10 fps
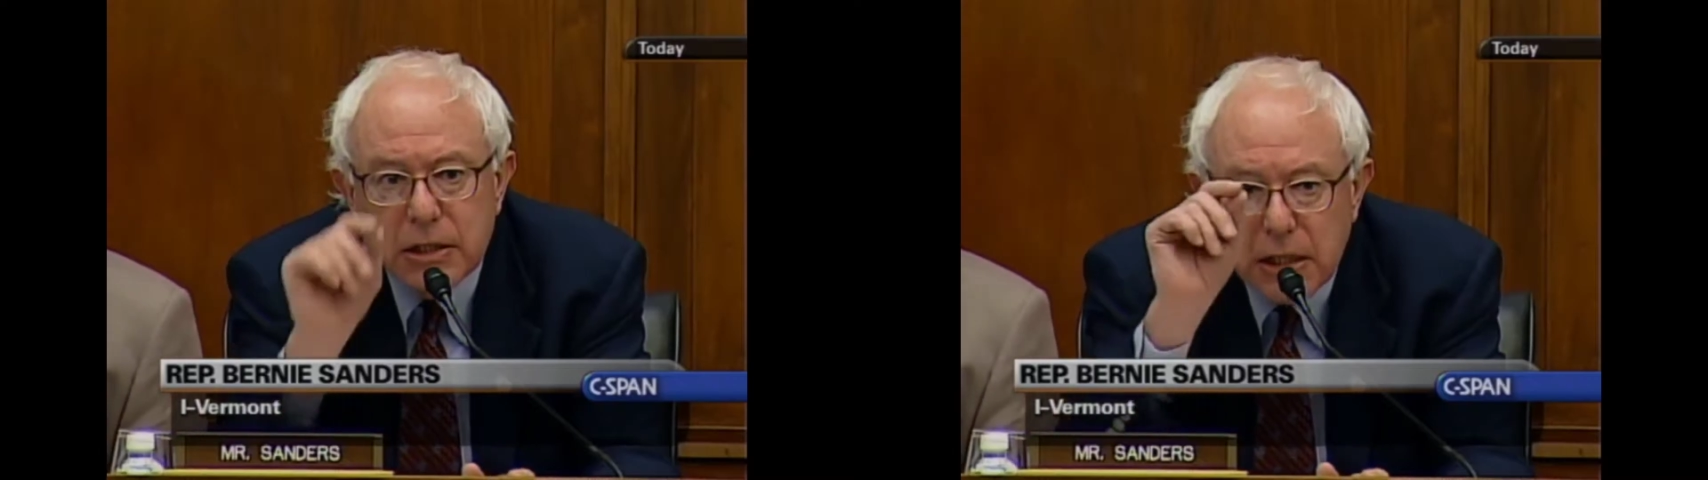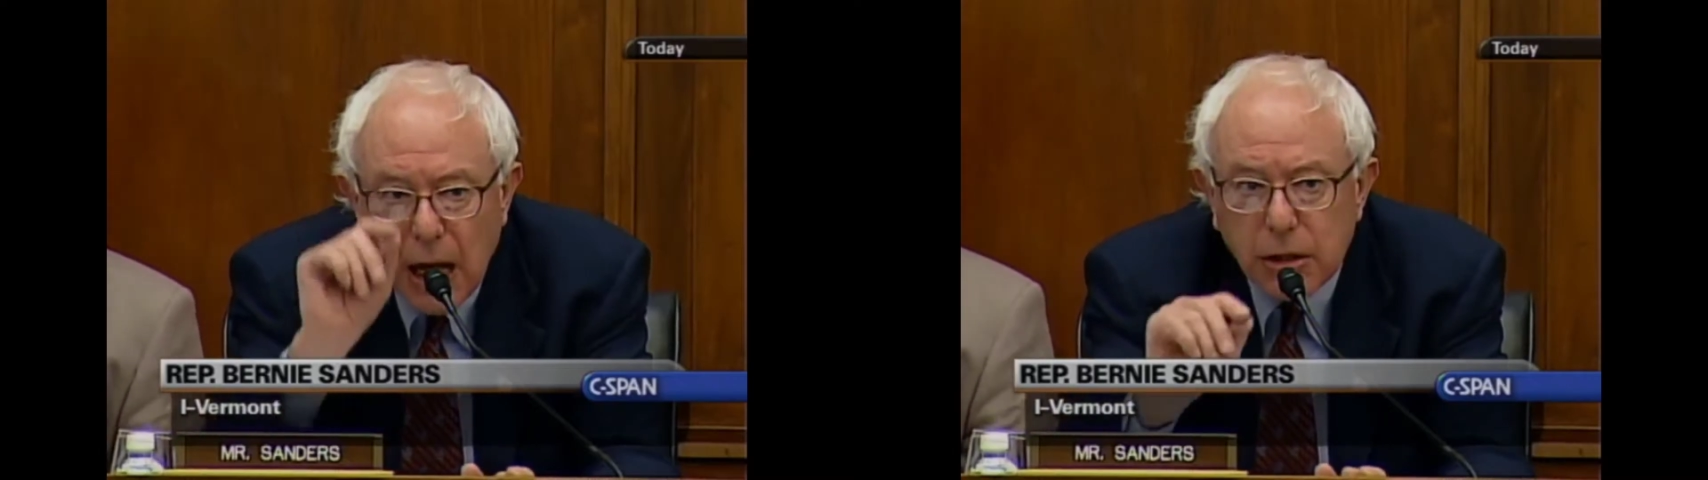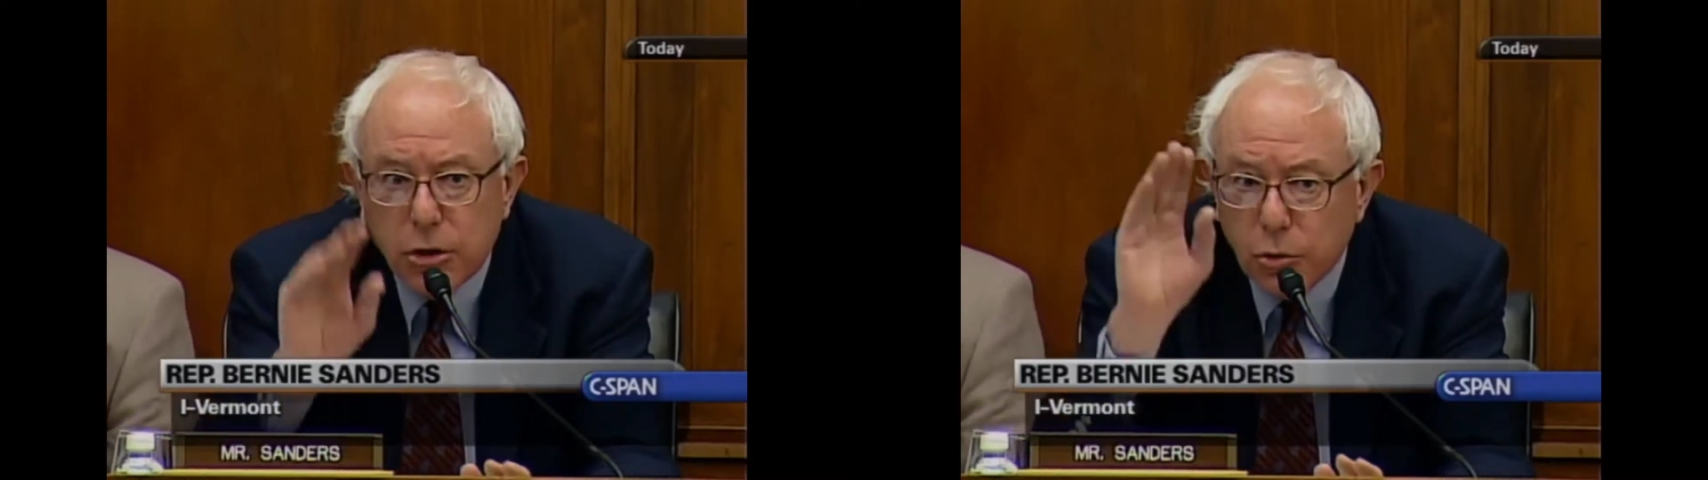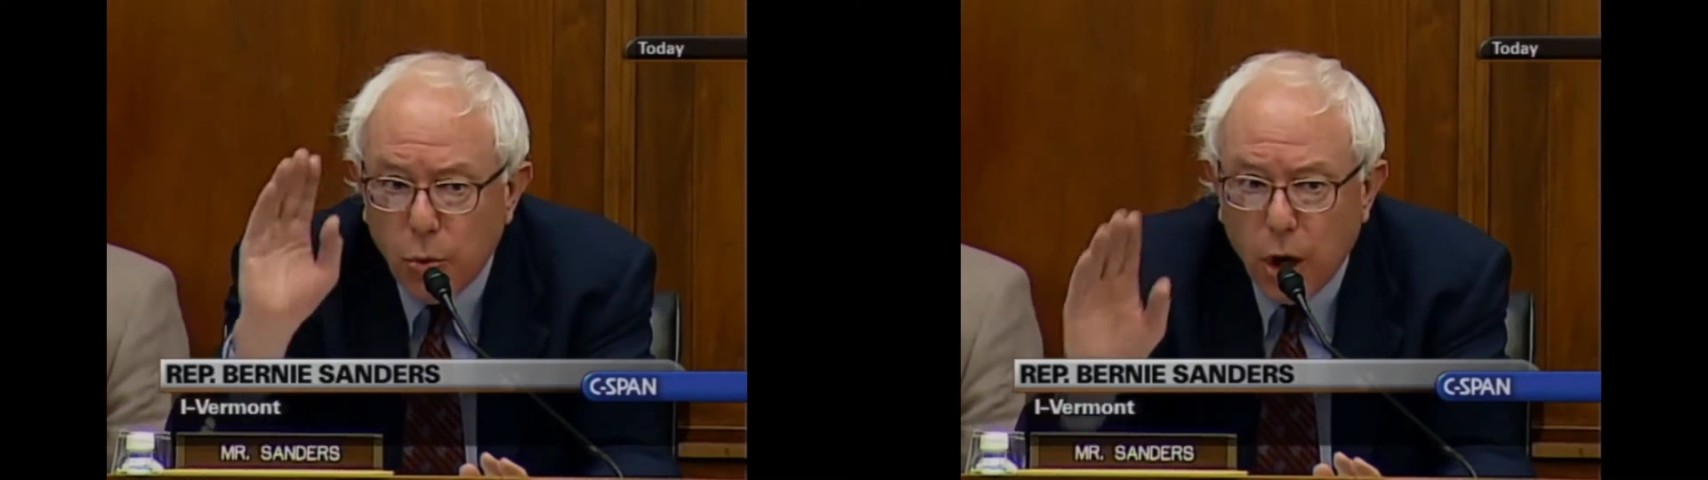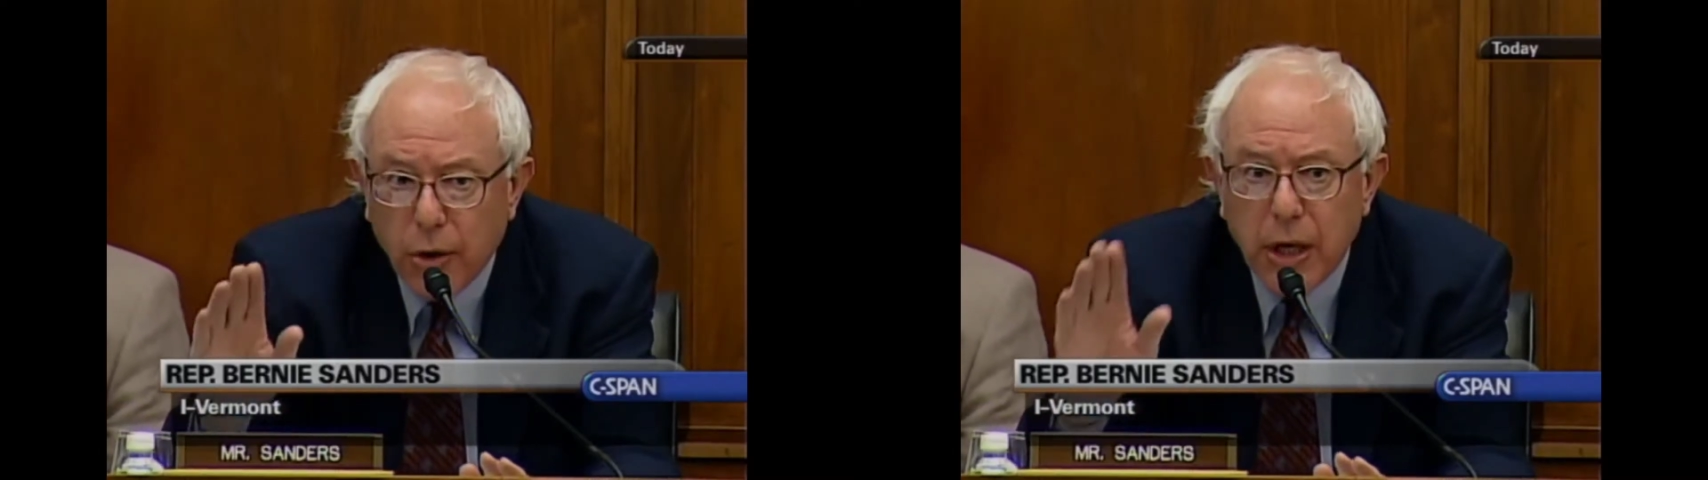not to
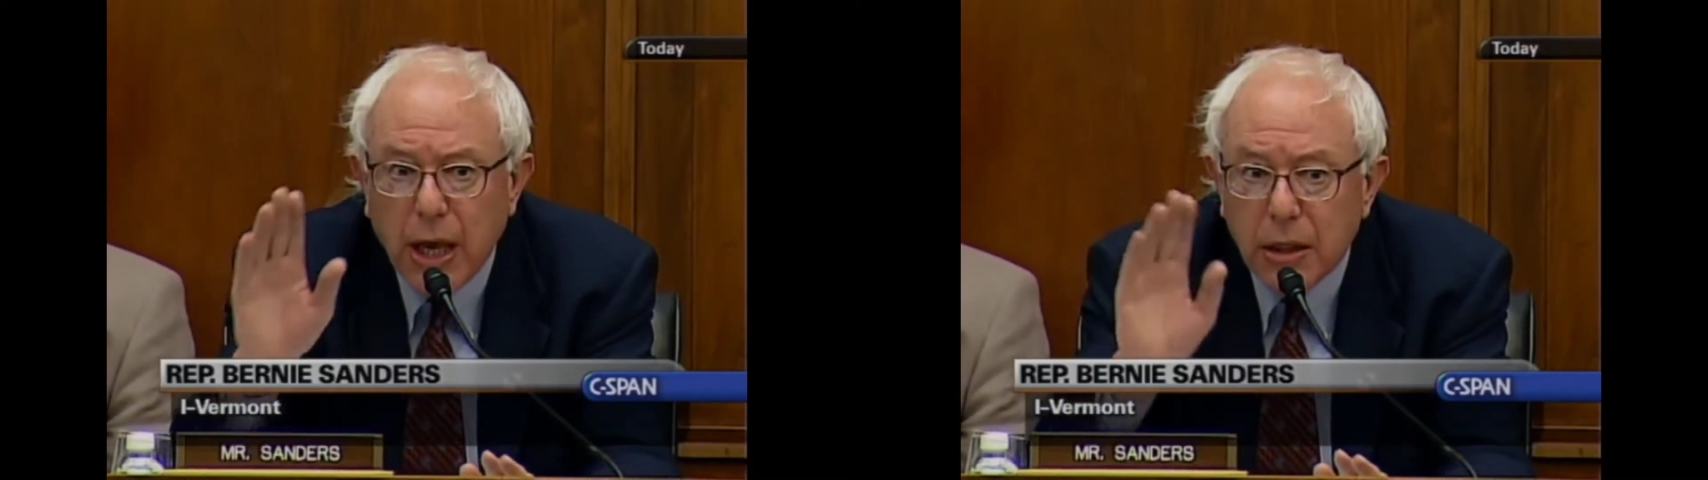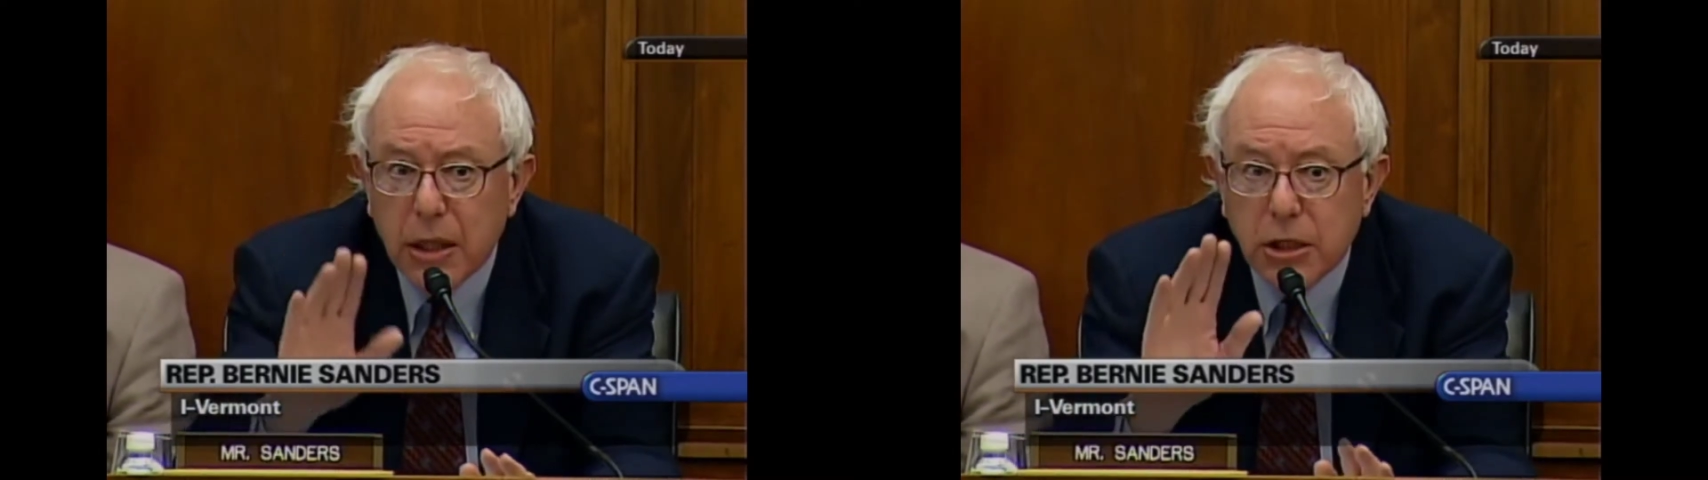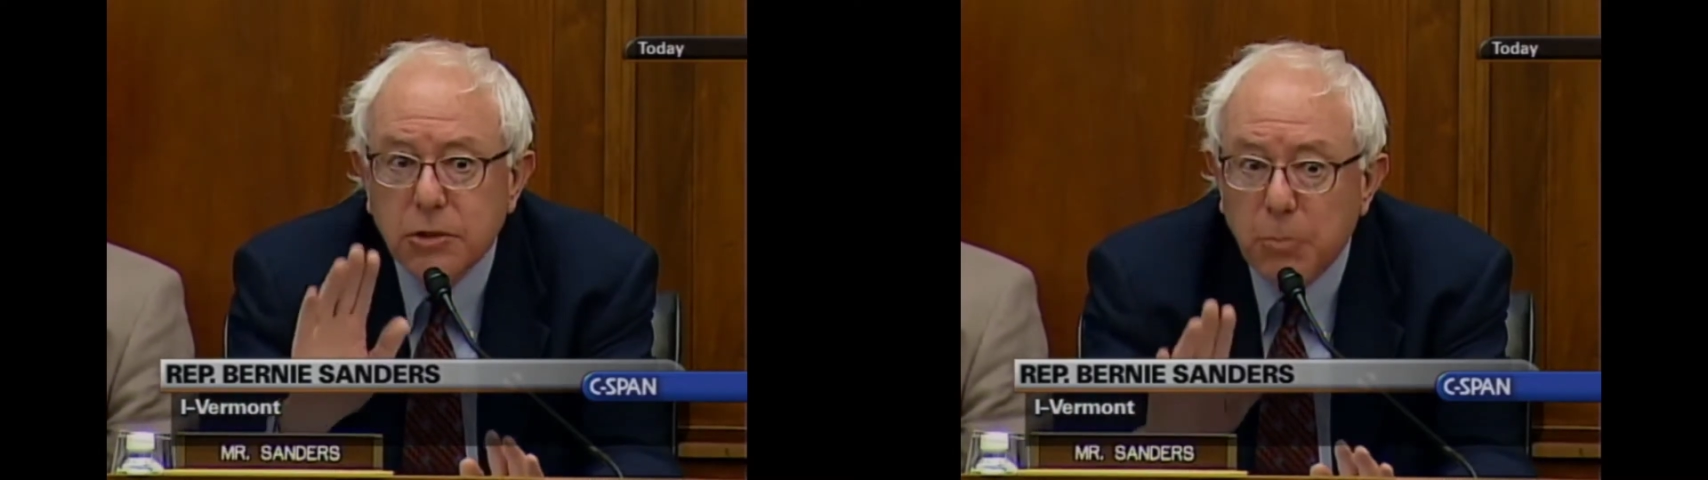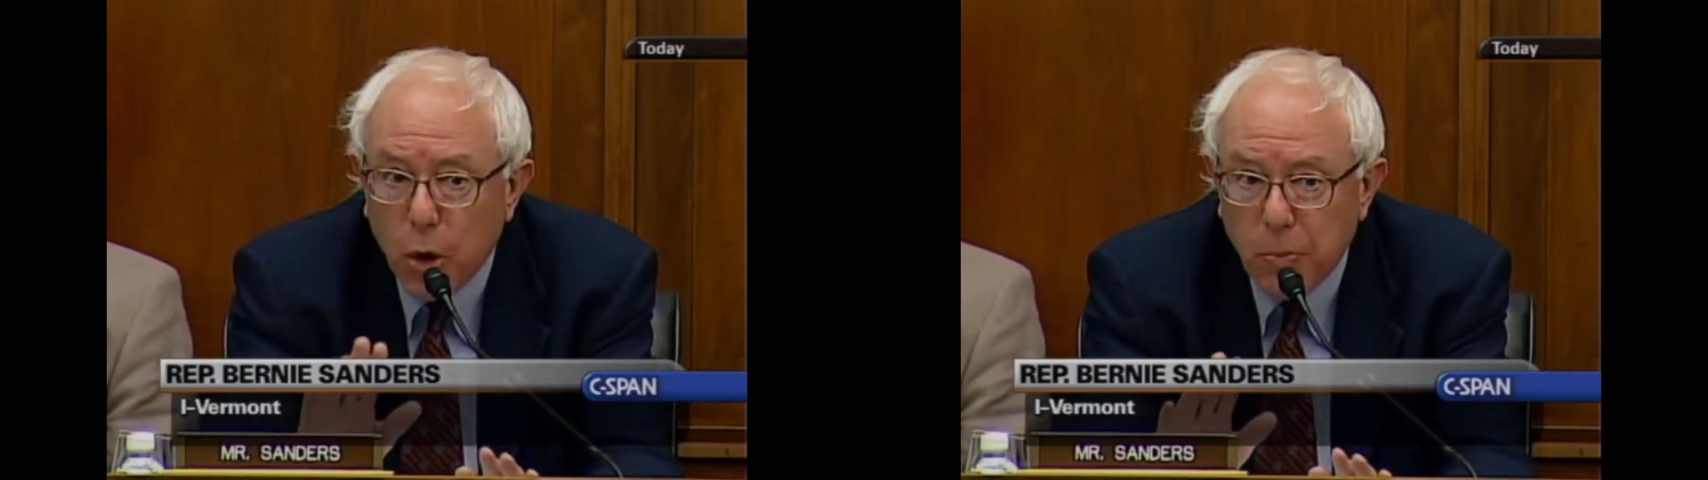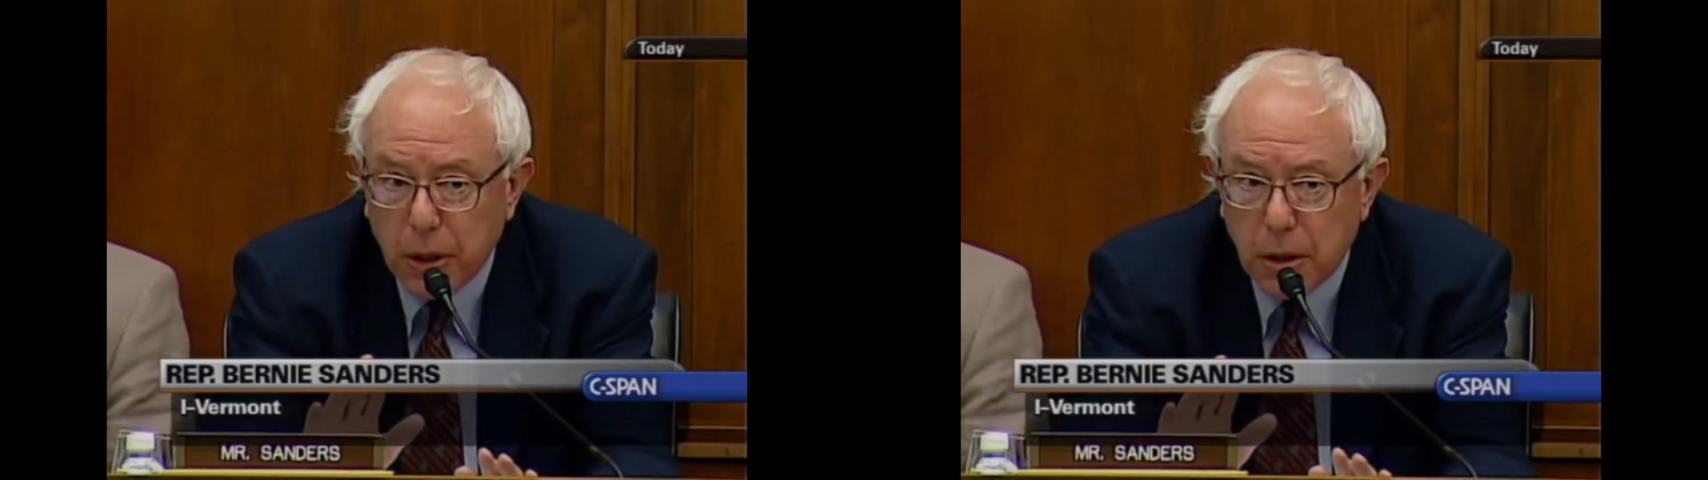worry at this
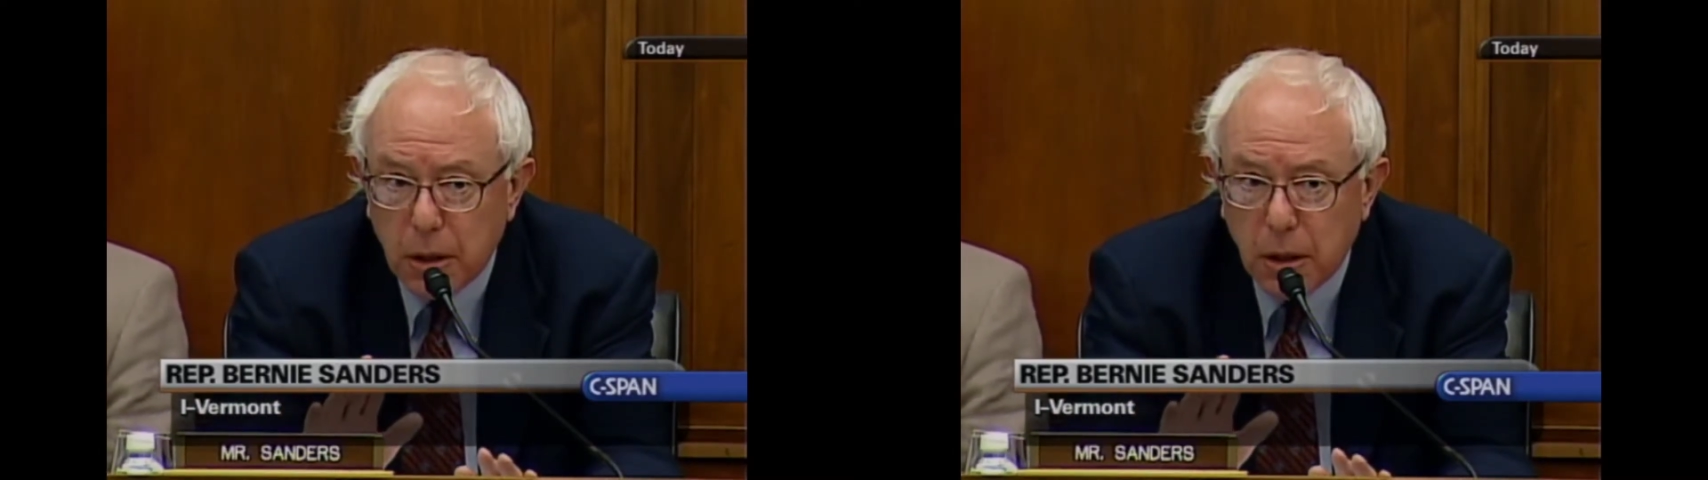moment